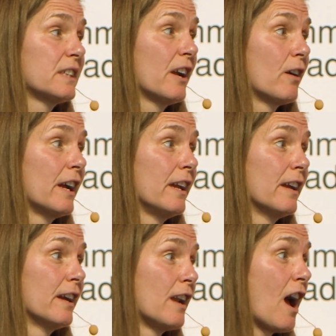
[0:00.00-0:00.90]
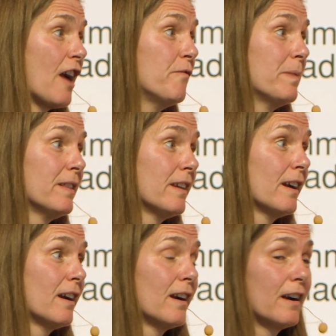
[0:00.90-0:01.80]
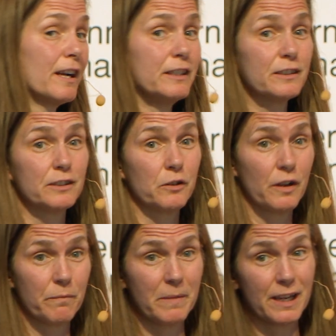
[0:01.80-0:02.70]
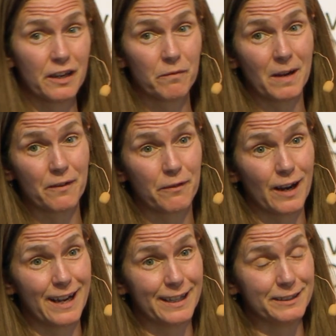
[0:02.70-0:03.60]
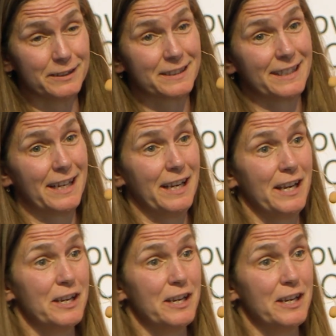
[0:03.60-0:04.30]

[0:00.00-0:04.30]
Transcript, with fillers: scary. And I've been there, yep. and so have many of my friends. Yep.